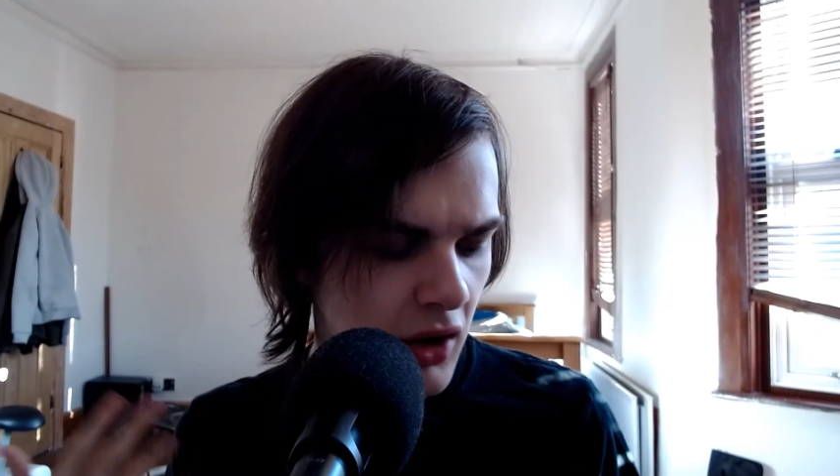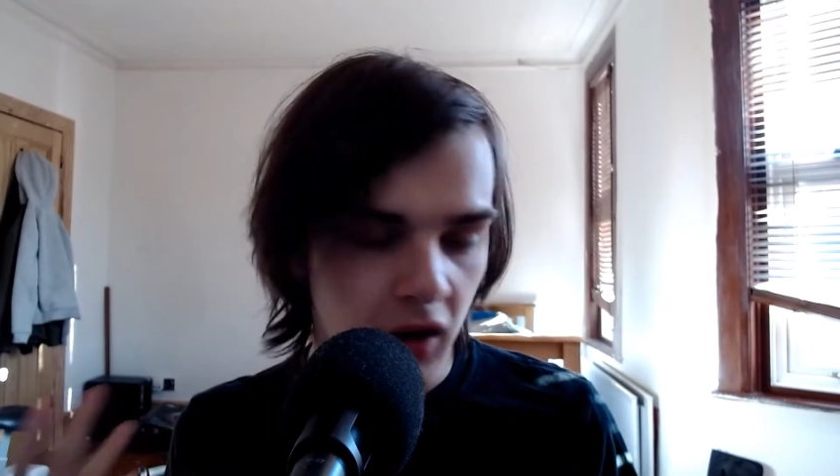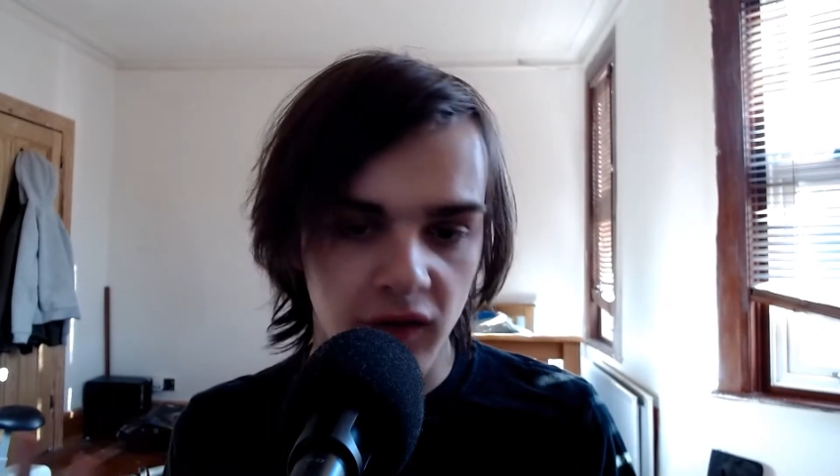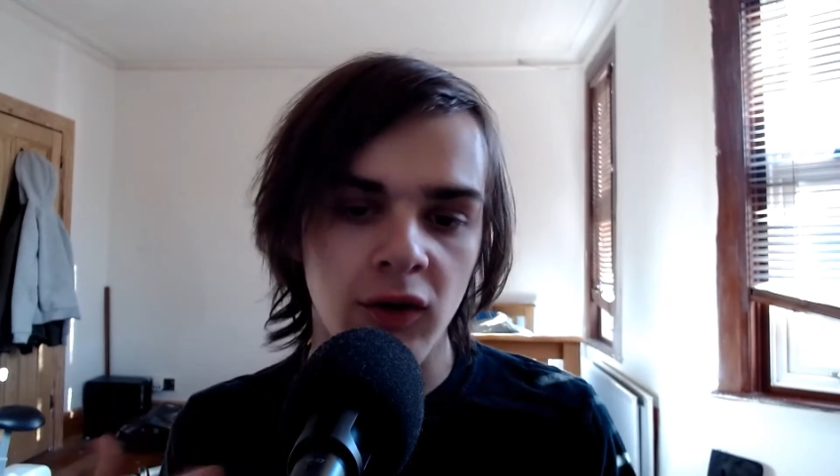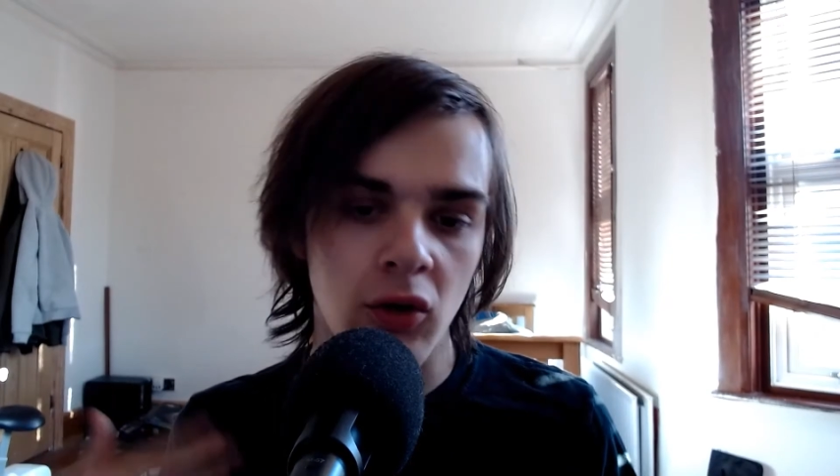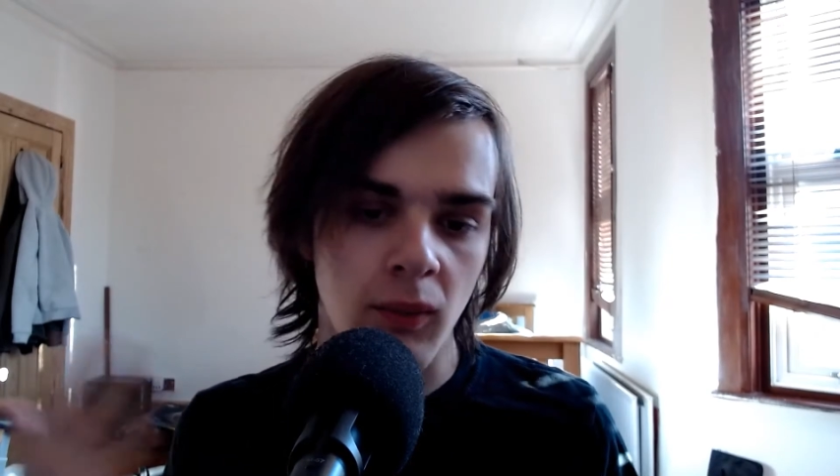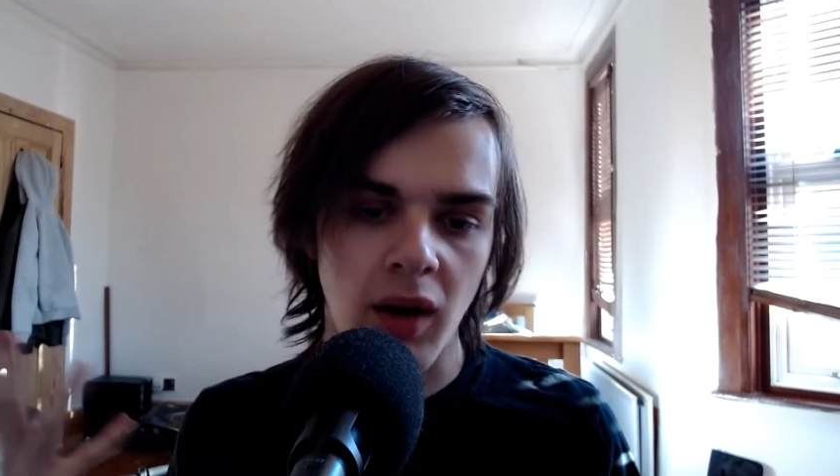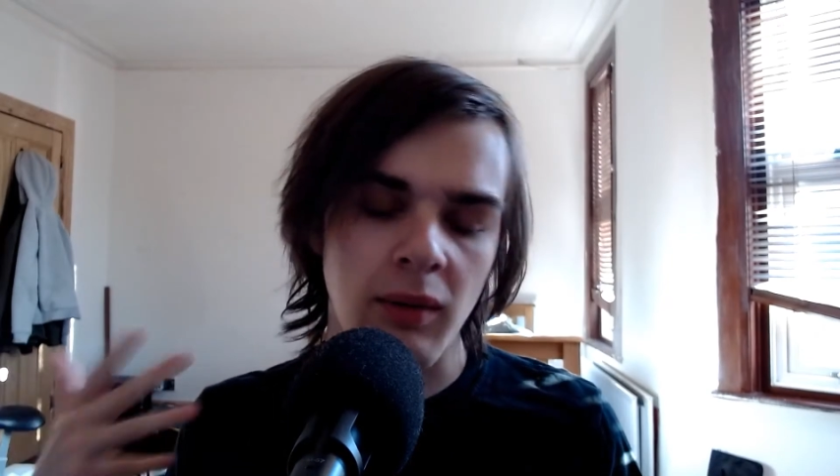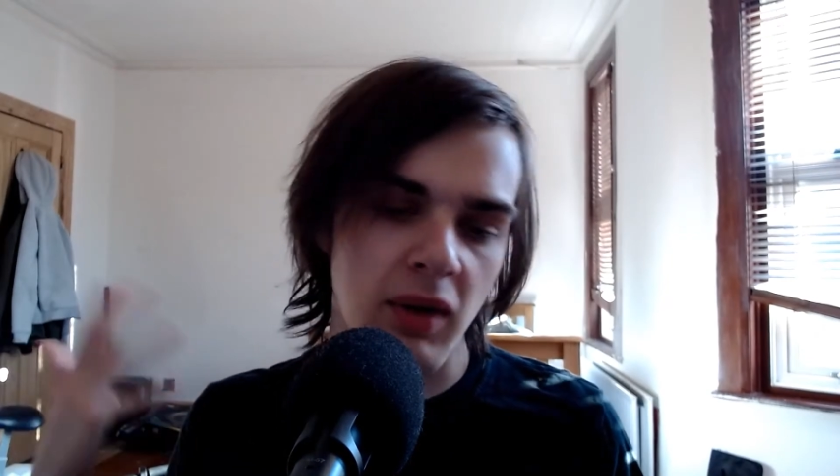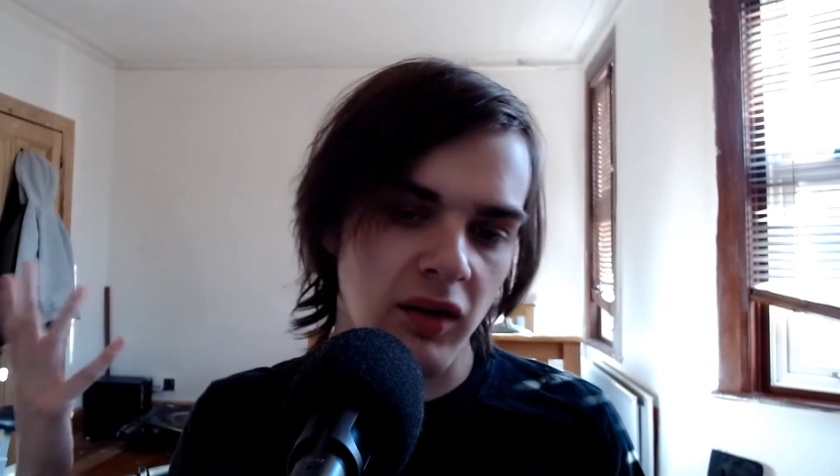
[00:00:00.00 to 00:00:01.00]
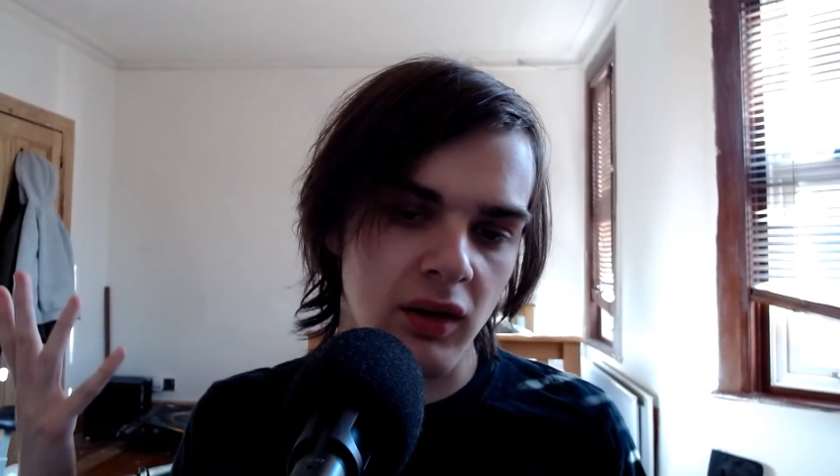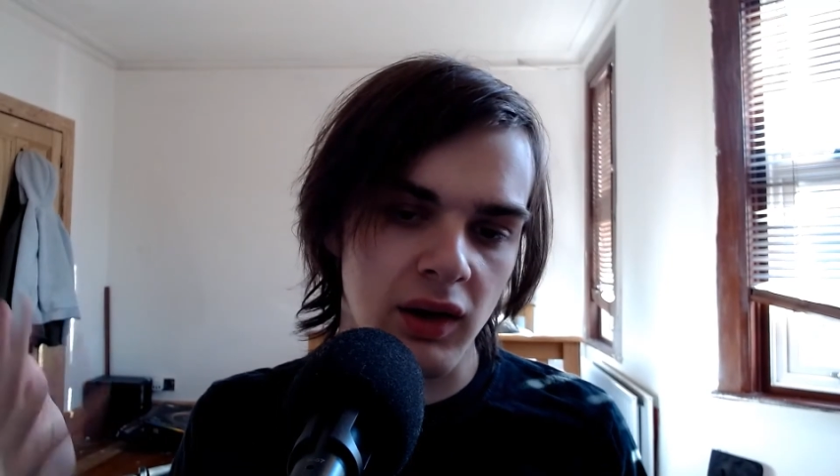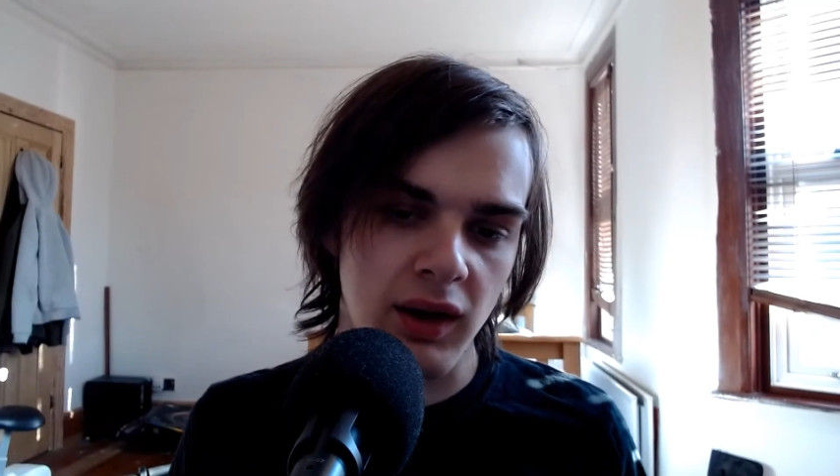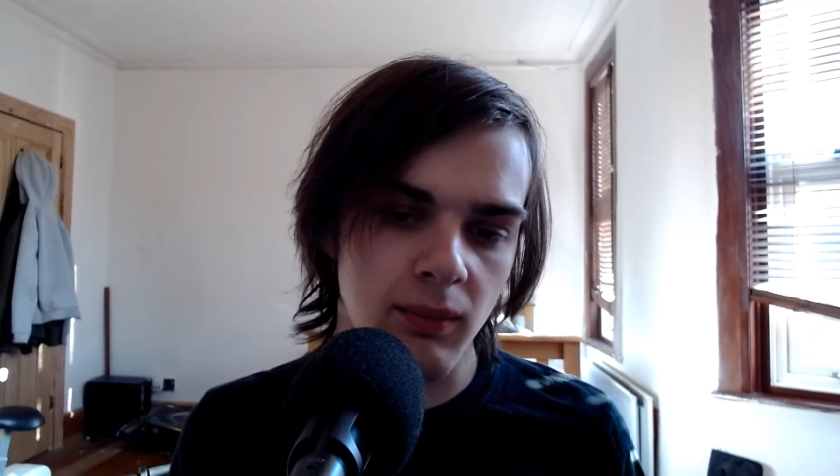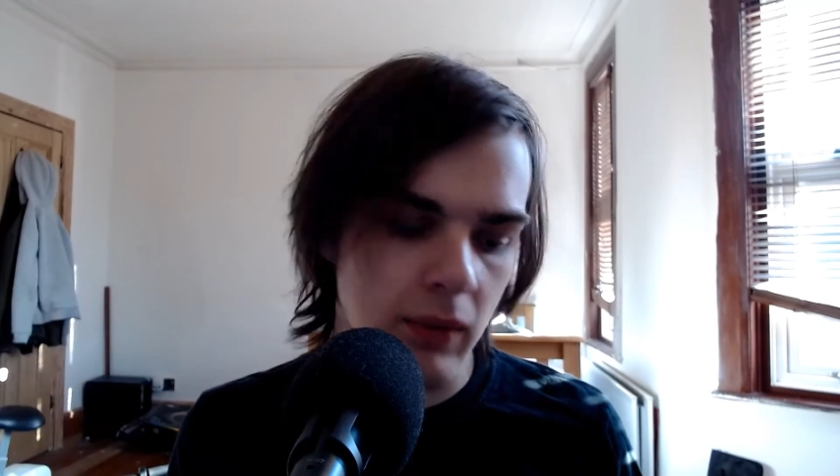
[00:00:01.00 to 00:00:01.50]
So I can
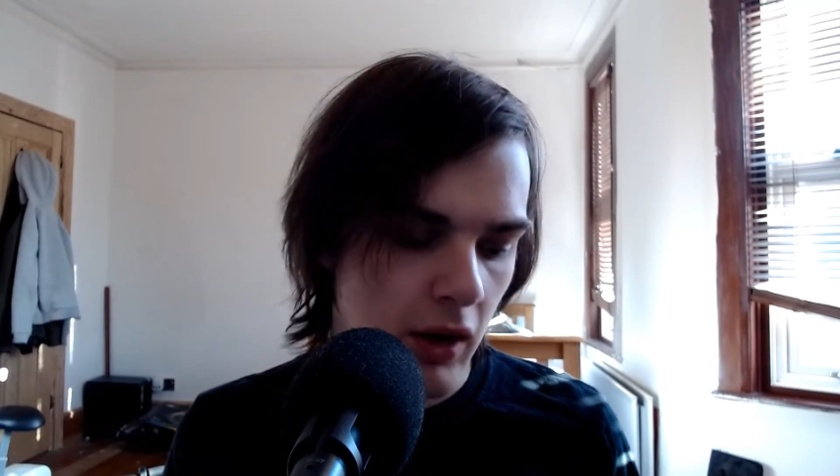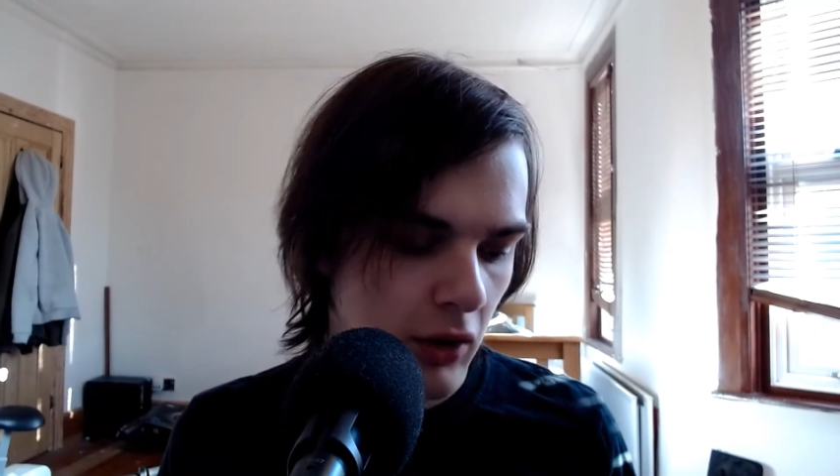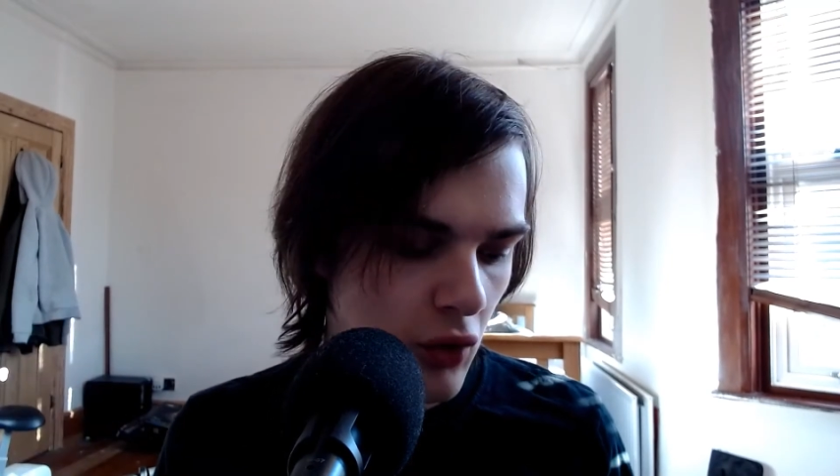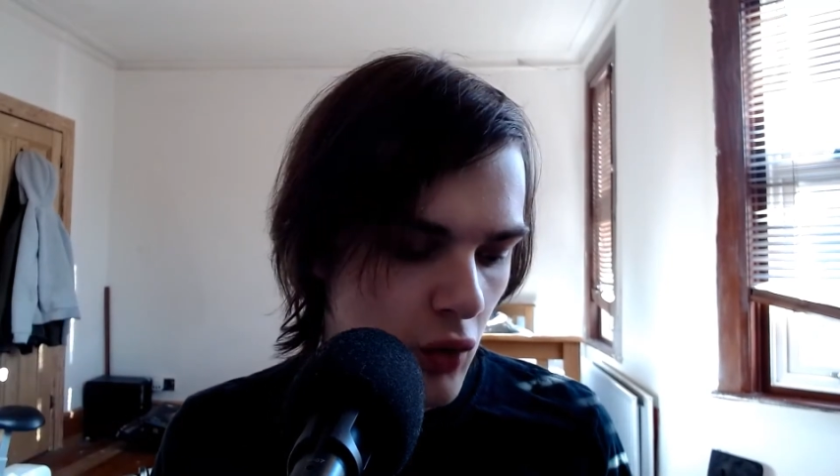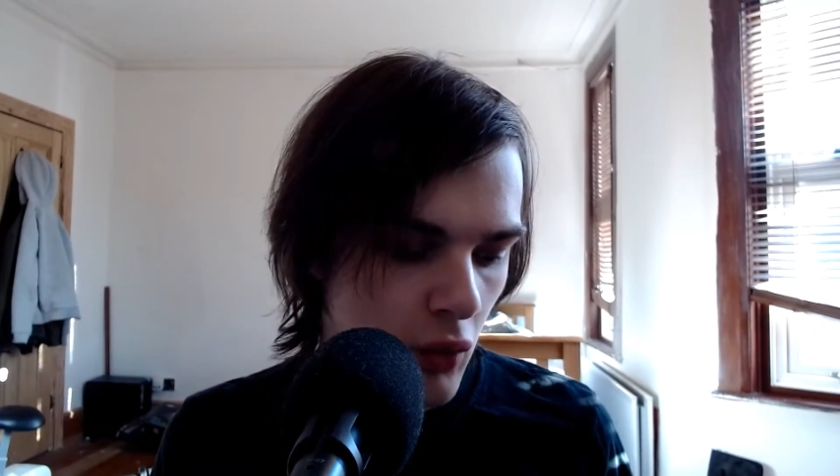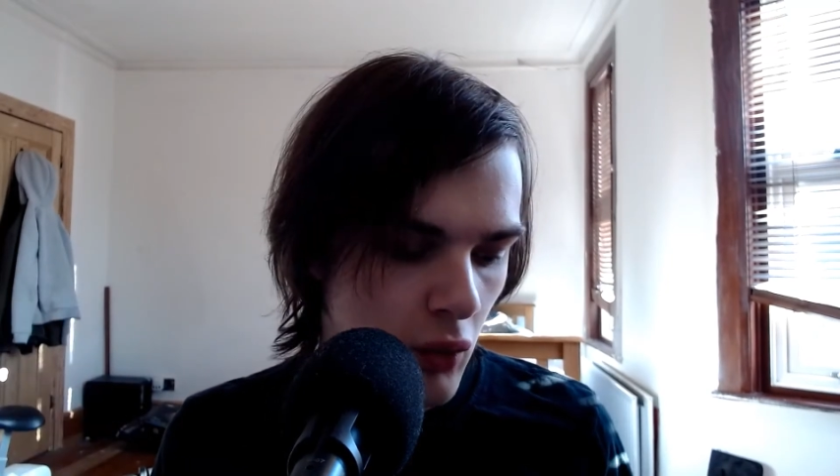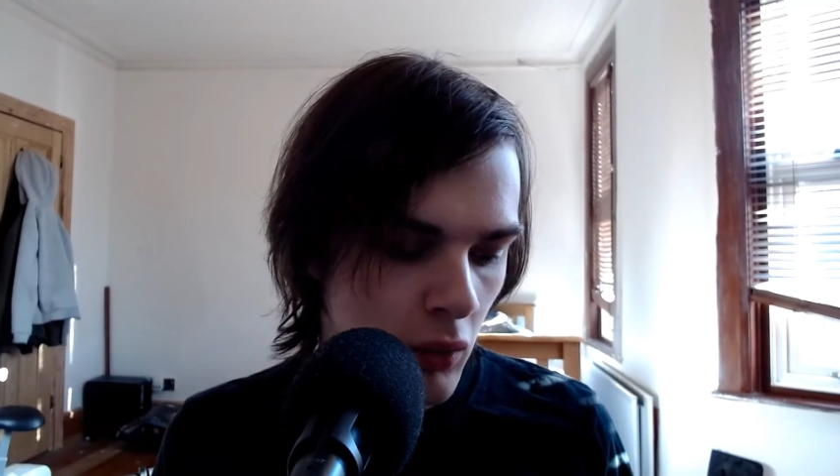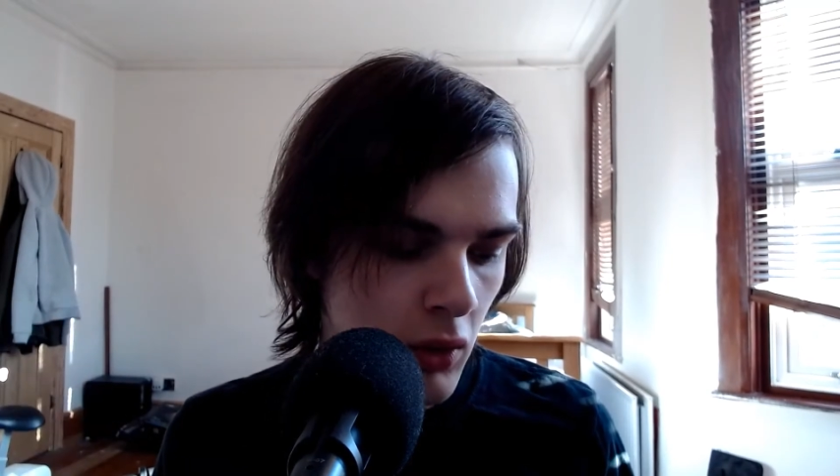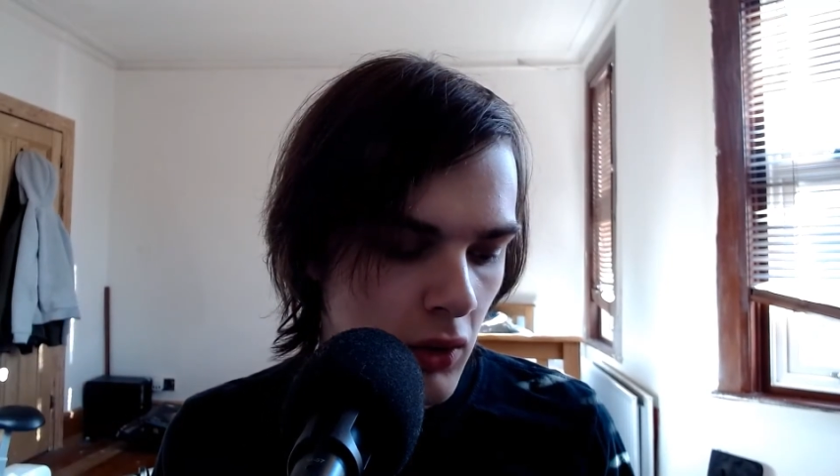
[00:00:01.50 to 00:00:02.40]
basically call